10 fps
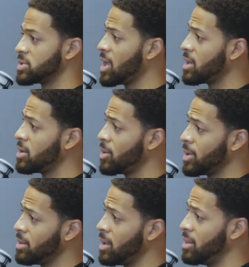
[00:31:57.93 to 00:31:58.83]
He I didn't know
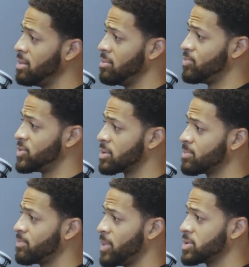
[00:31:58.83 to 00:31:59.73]
he he
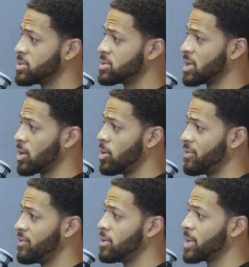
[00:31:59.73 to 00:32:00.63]
took pictures like on
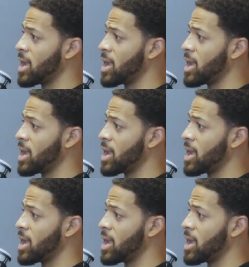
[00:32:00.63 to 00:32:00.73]
a film